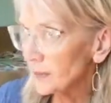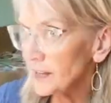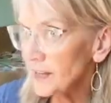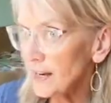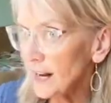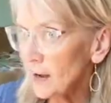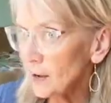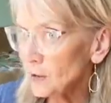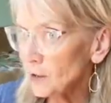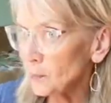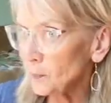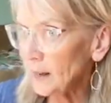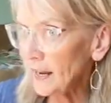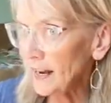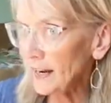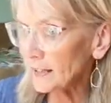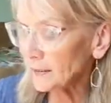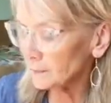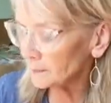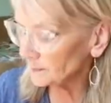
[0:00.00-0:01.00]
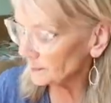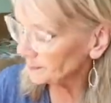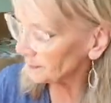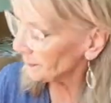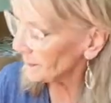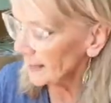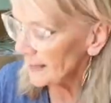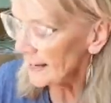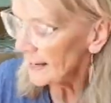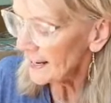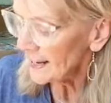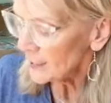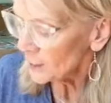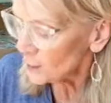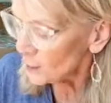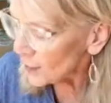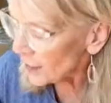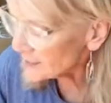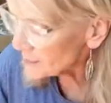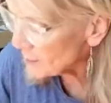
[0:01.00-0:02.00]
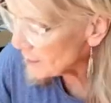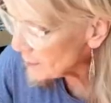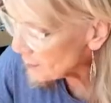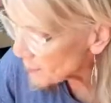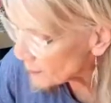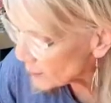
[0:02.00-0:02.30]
thin out your paint. You guys, my